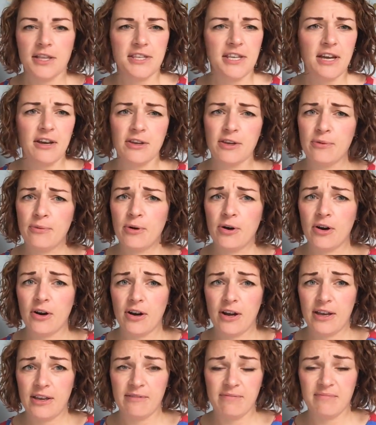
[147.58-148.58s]
I tell you what,
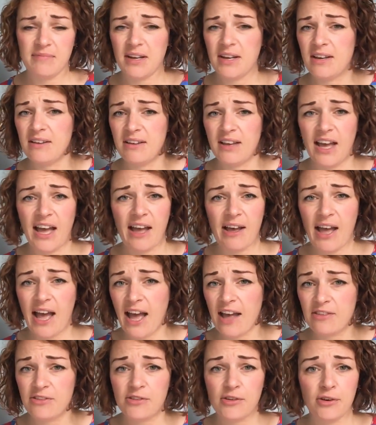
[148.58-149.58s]
I, I
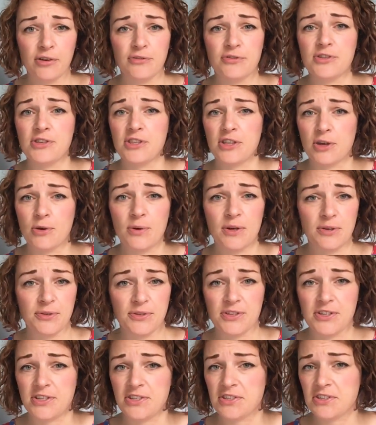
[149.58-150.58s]
hats off to the
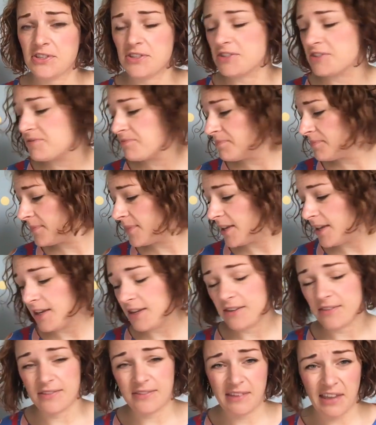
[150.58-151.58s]
quilters because
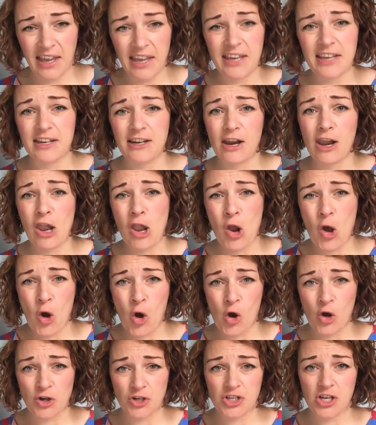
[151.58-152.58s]
it has taken a
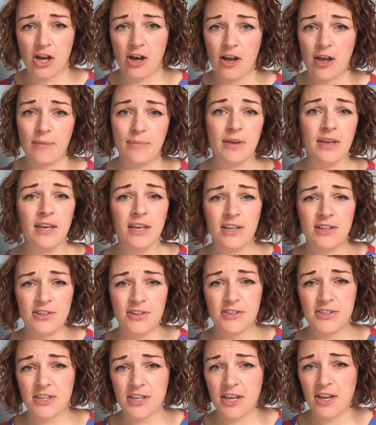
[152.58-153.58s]
long time.
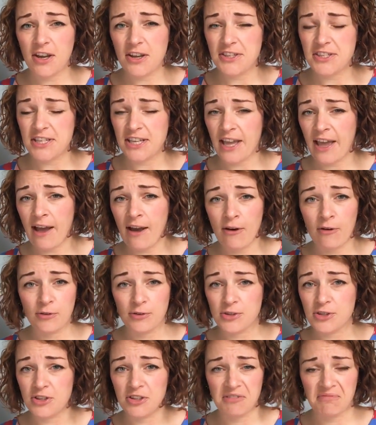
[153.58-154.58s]
Just the cutting
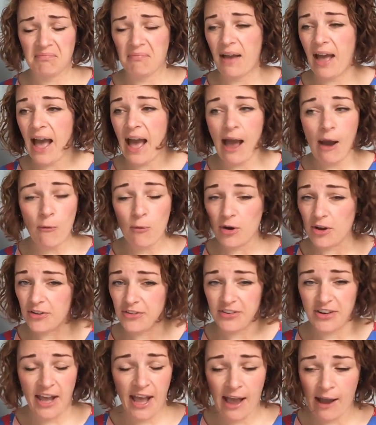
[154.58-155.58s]
out took
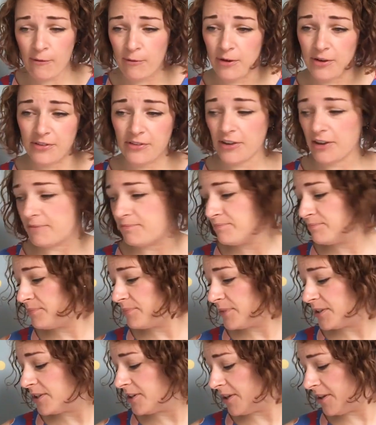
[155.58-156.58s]
hours and hours. I,
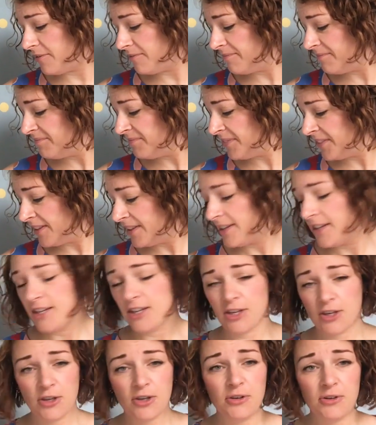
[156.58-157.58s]
you know,
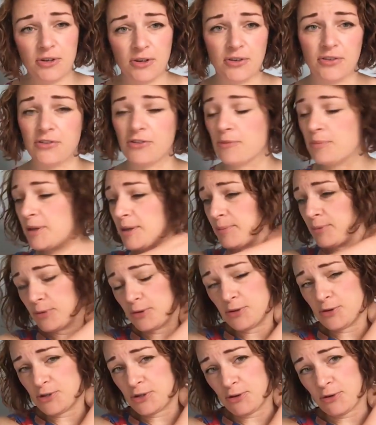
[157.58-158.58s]
kudos to
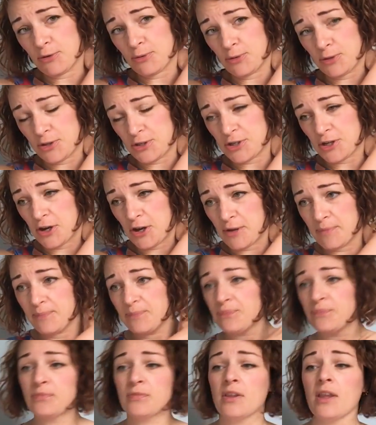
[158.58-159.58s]
people who do it all the time.
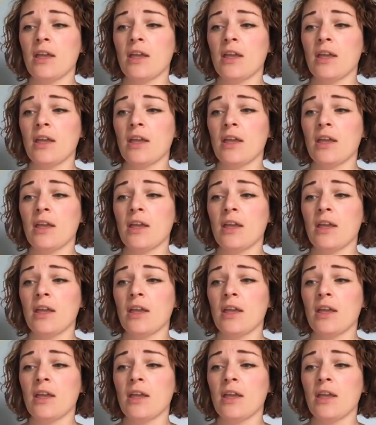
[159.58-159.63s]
